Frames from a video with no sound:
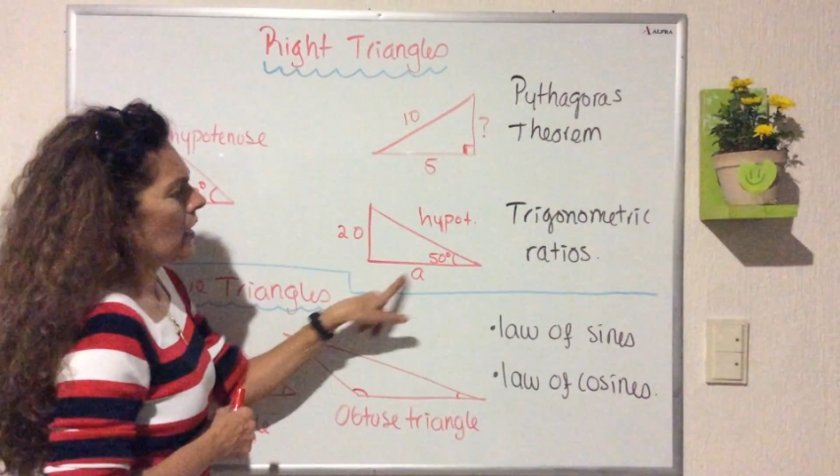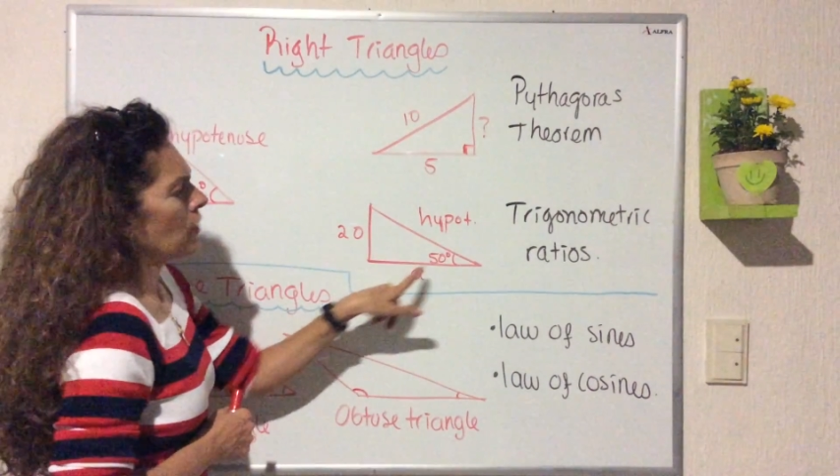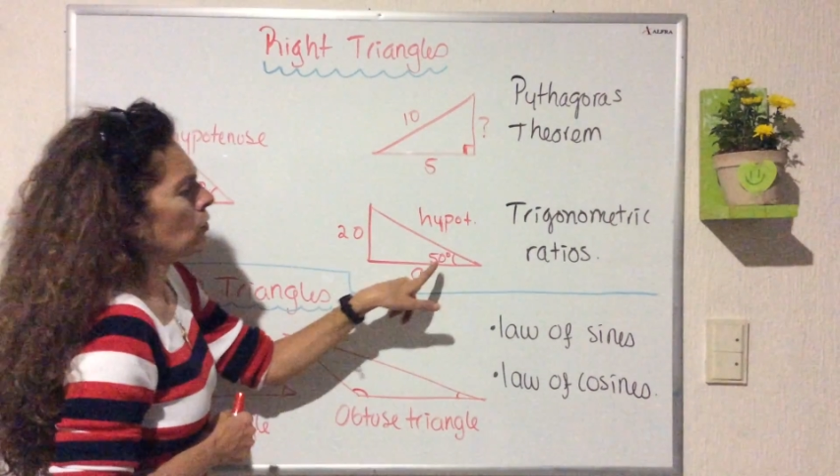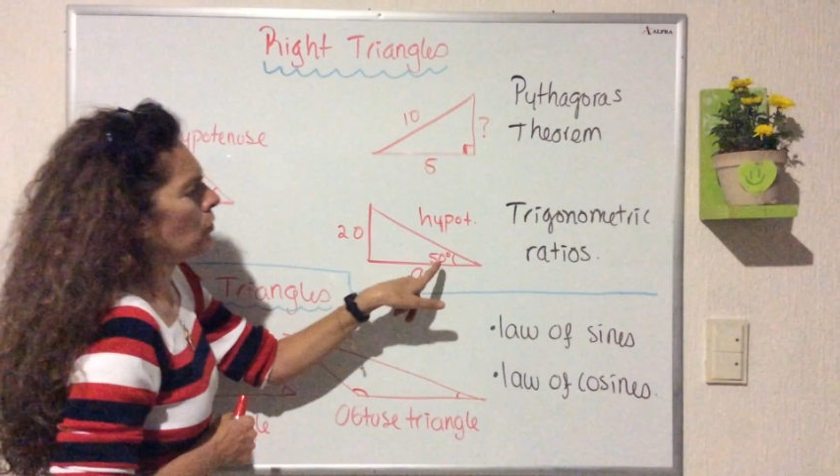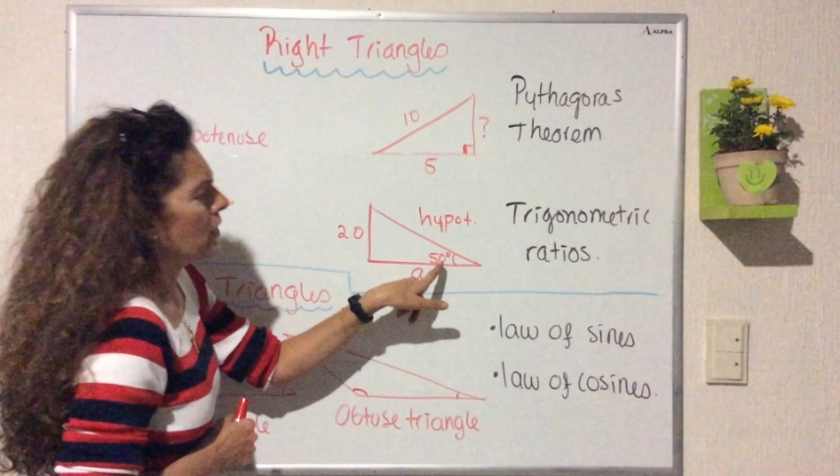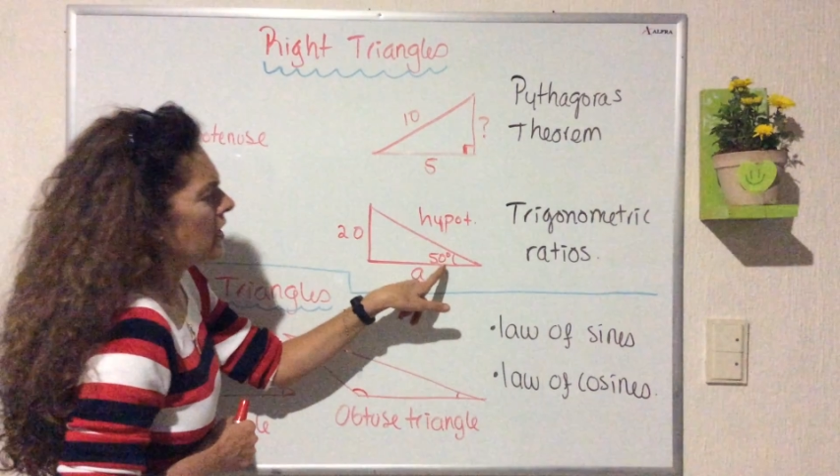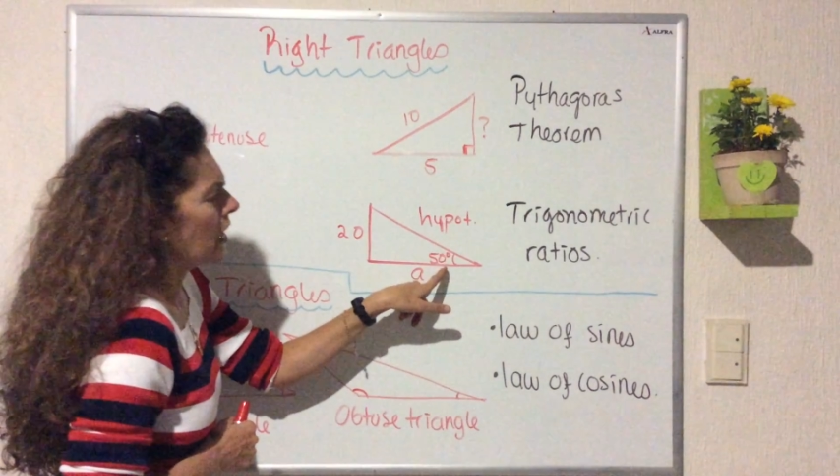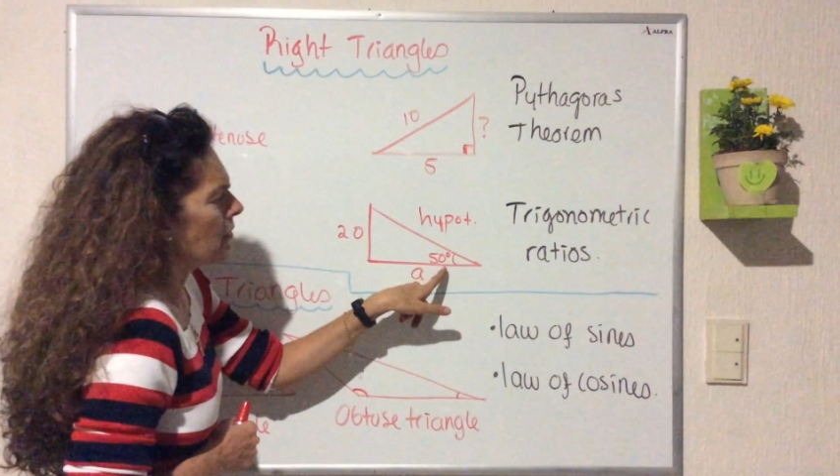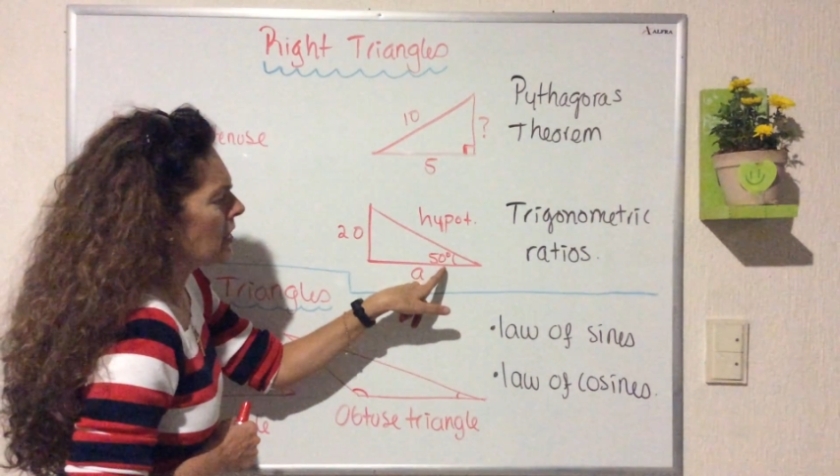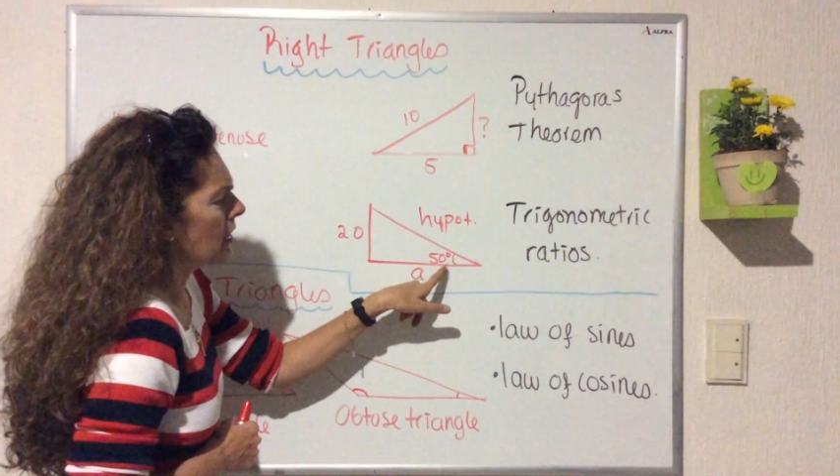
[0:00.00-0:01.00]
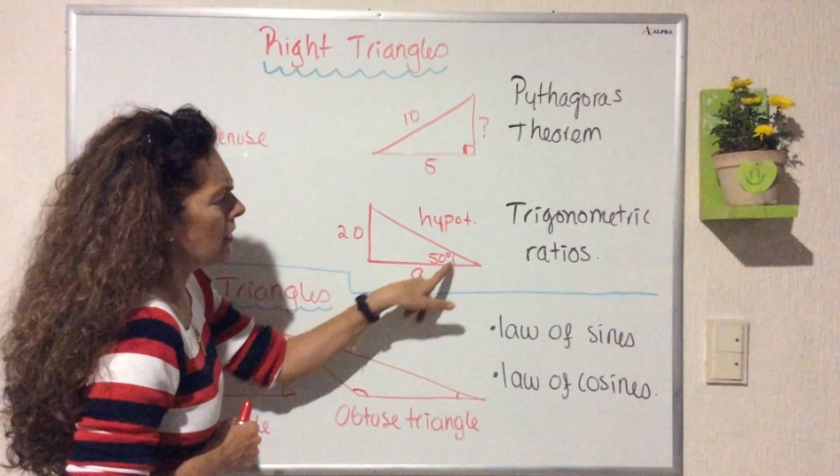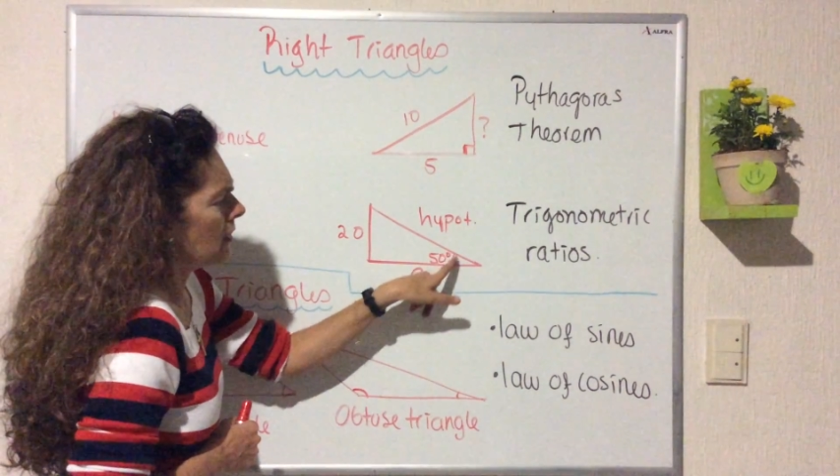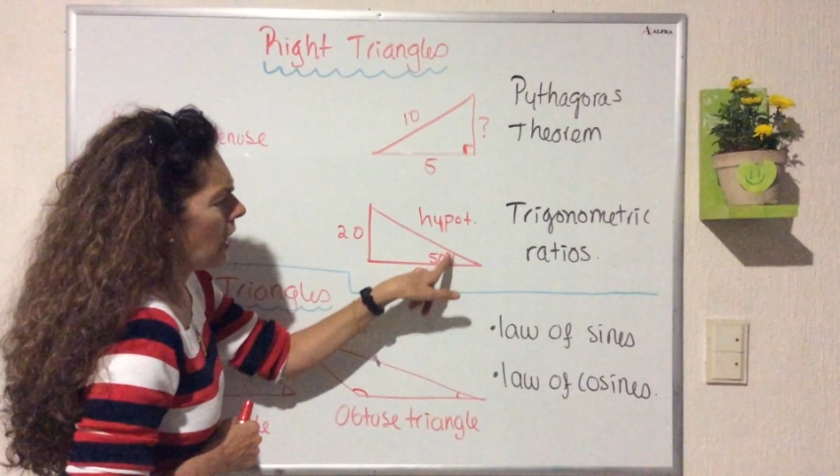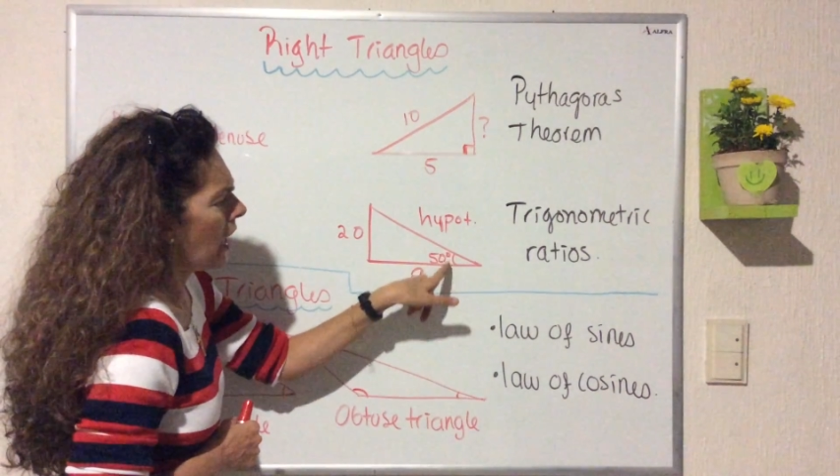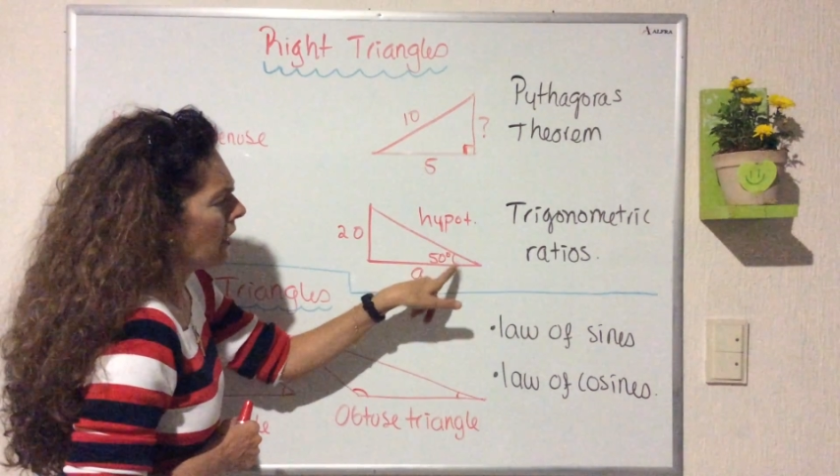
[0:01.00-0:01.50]
You already have the
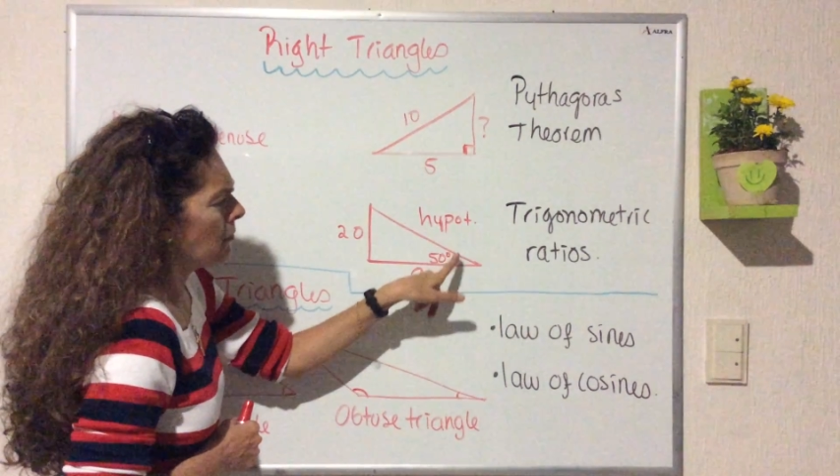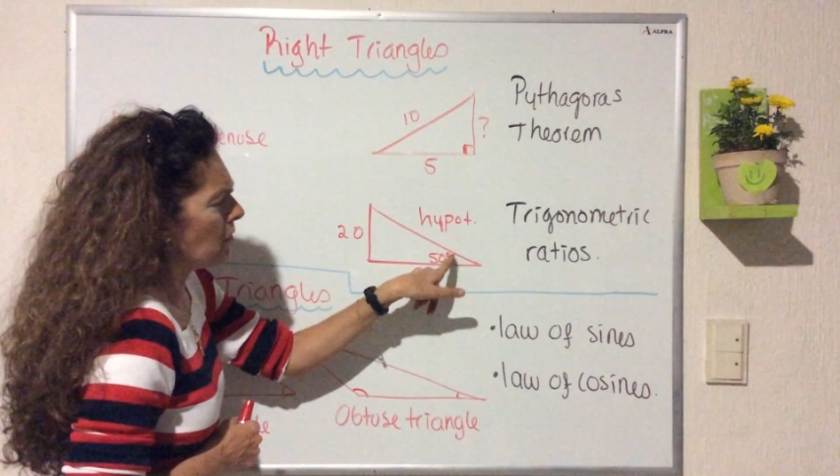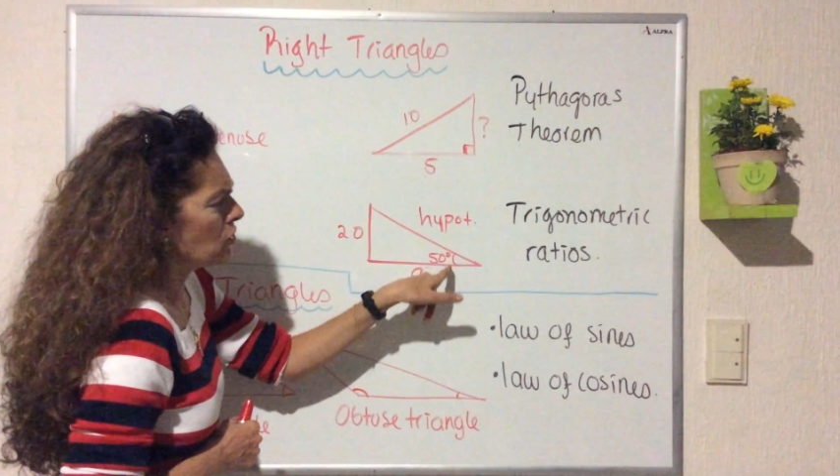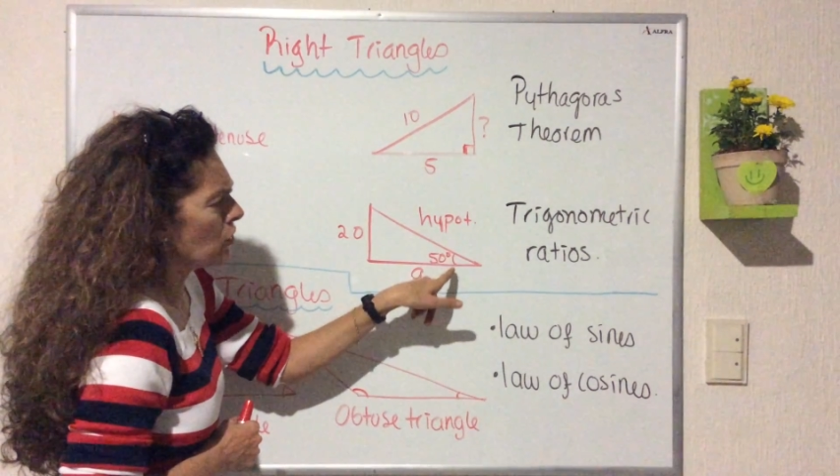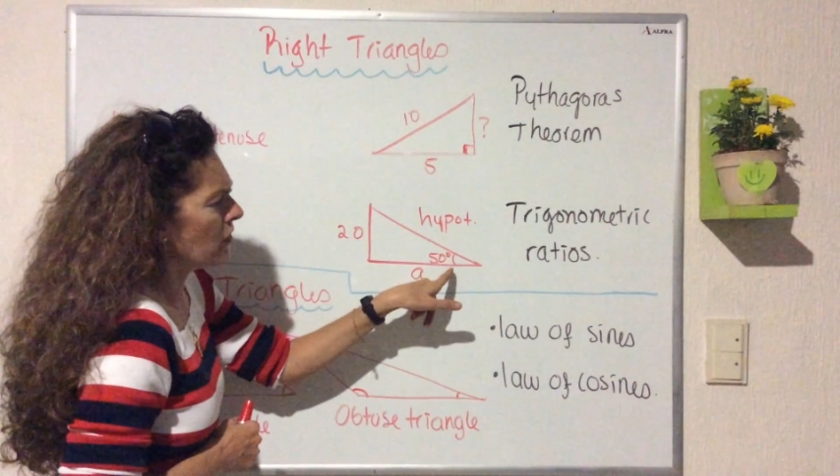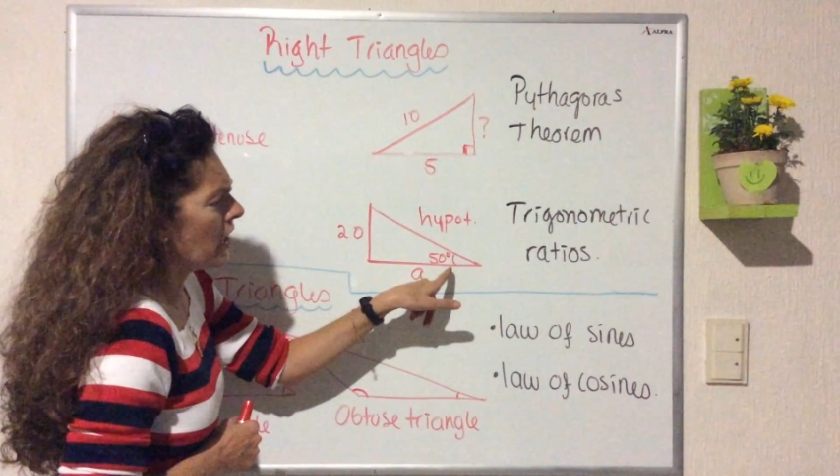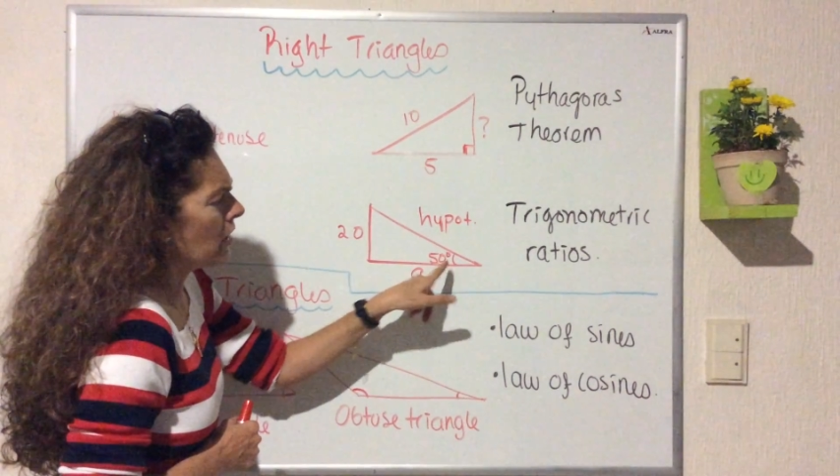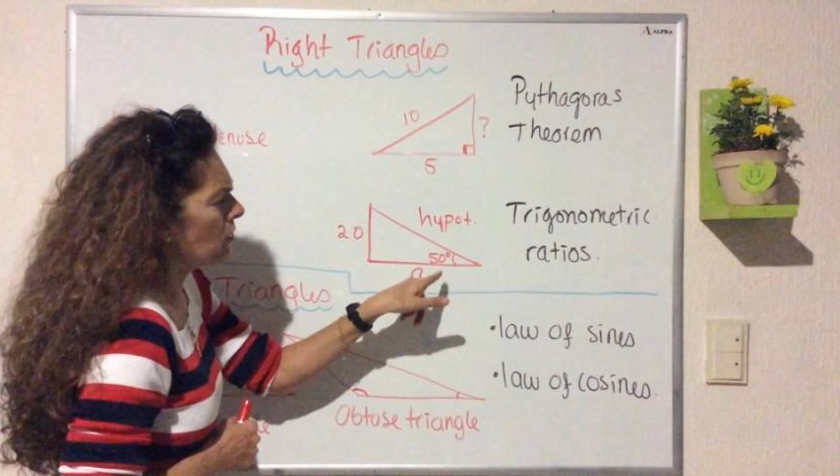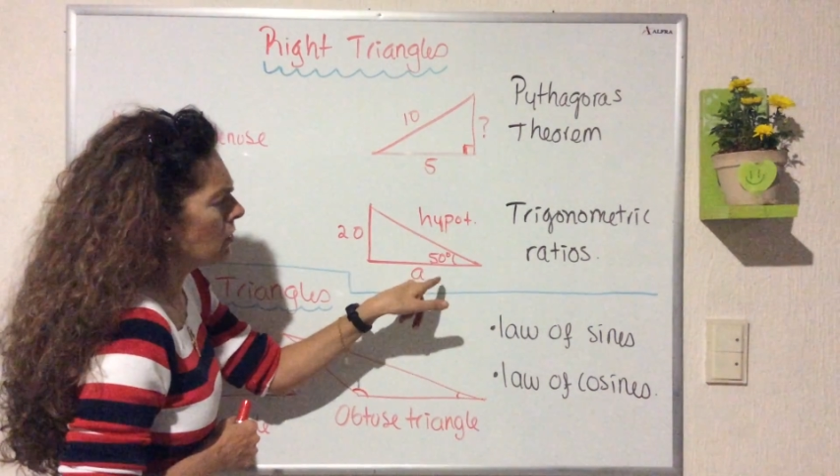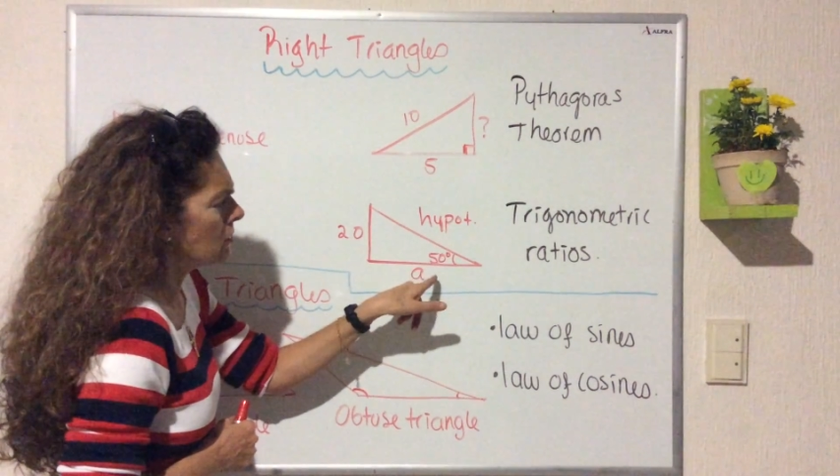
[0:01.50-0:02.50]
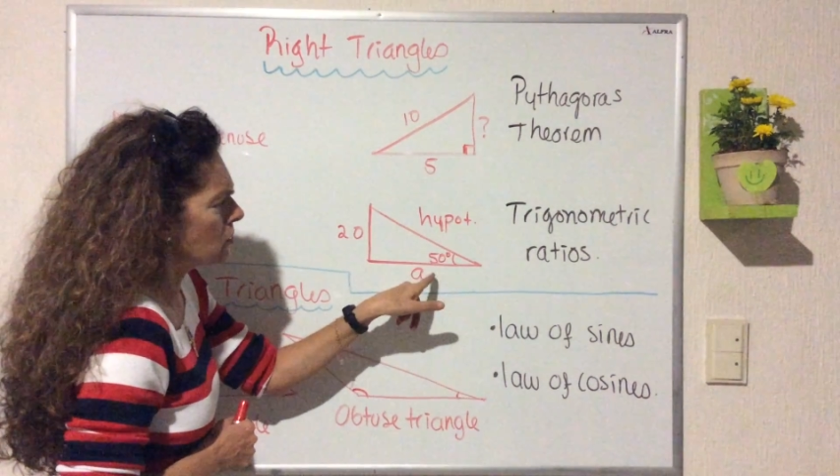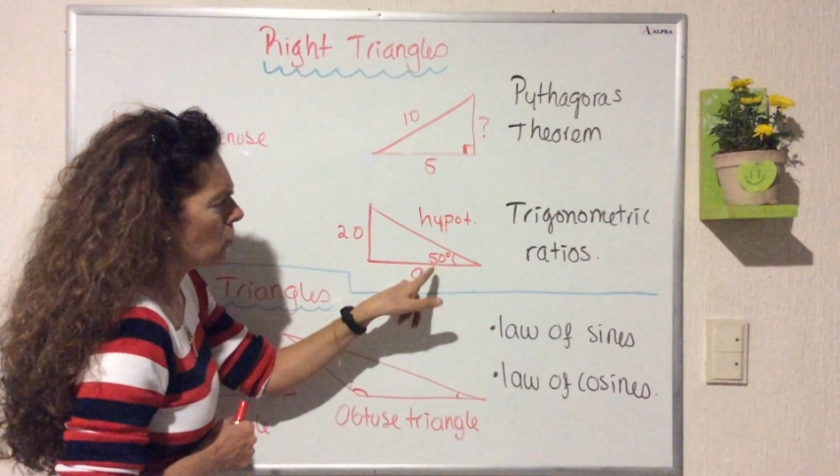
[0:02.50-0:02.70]
measure of the angle,